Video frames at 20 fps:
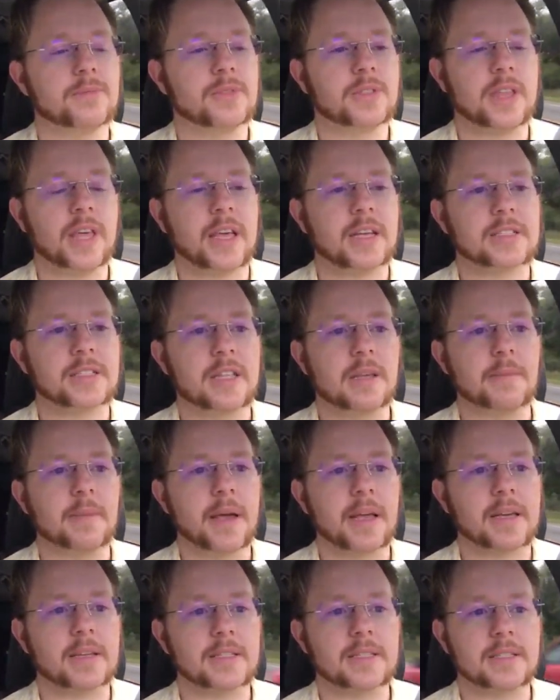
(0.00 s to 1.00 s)
things that
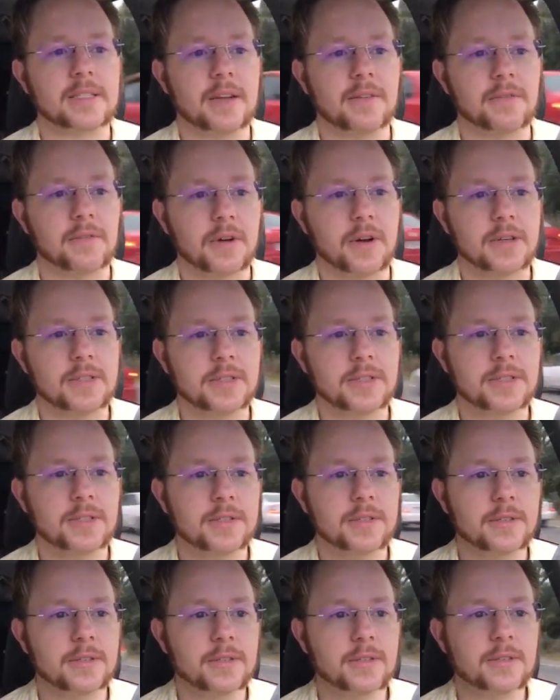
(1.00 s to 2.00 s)
make us different,
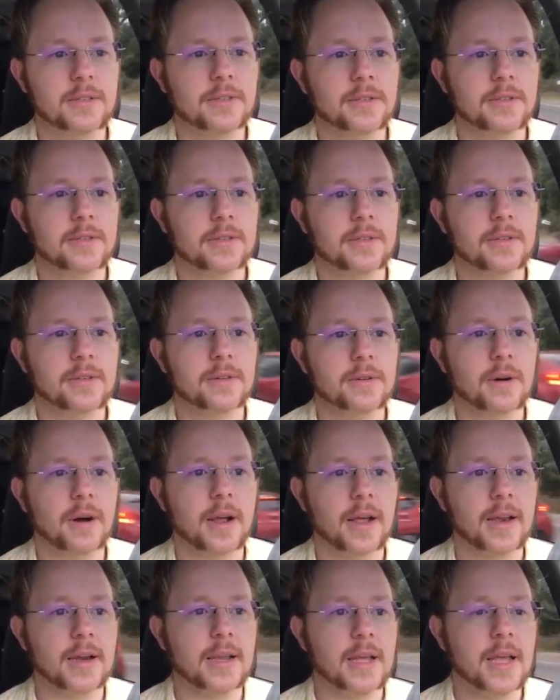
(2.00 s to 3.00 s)

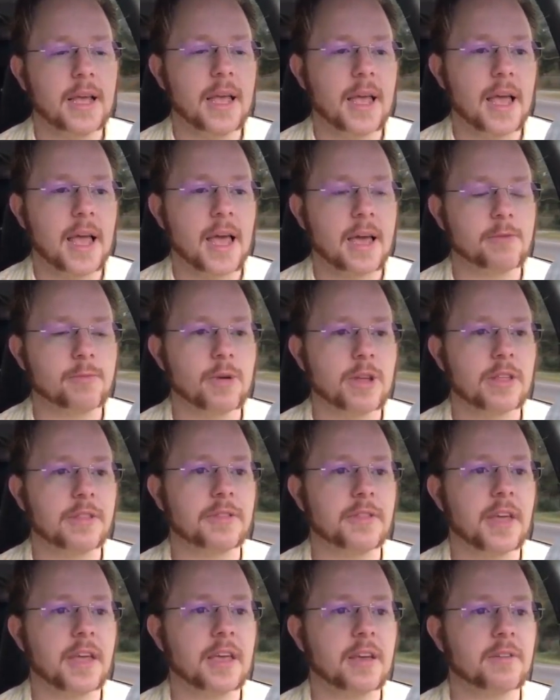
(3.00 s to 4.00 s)
right? And we
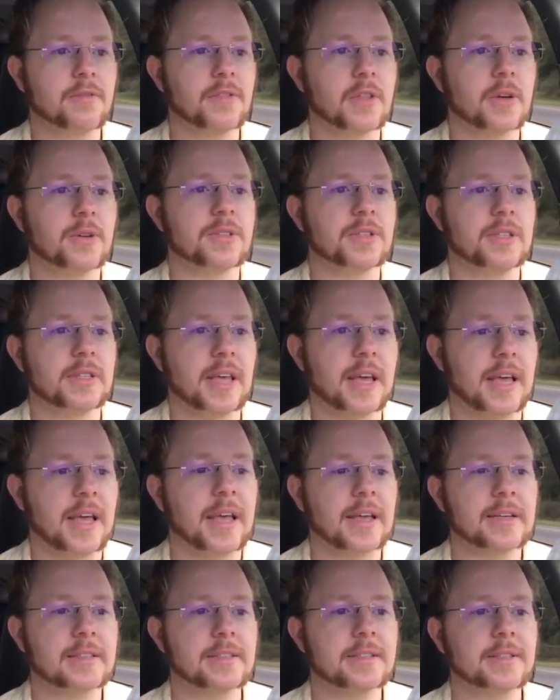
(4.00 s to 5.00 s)
think of those
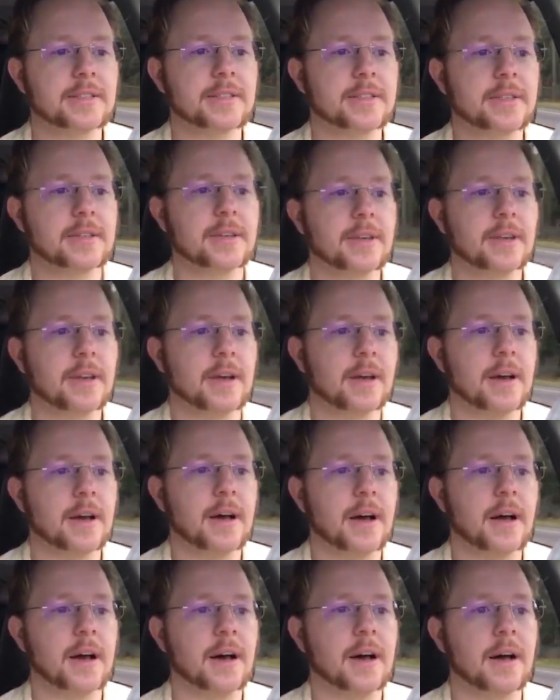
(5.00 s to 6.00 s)
things
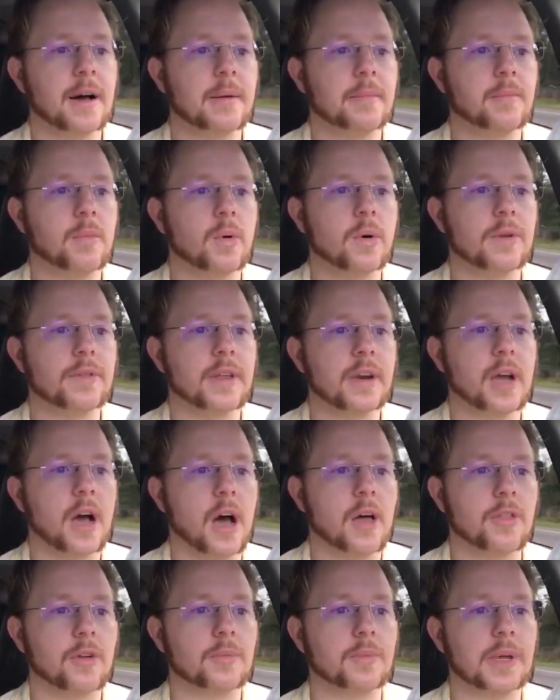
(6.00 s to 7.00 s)
more than
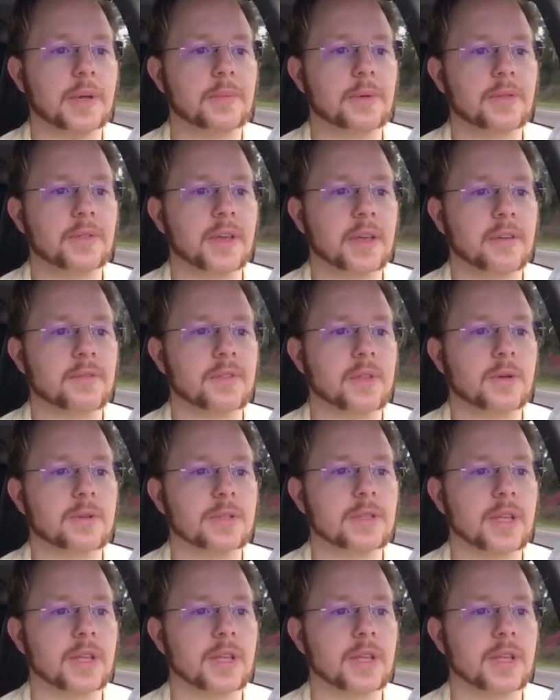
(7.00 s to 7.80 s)
other people think of those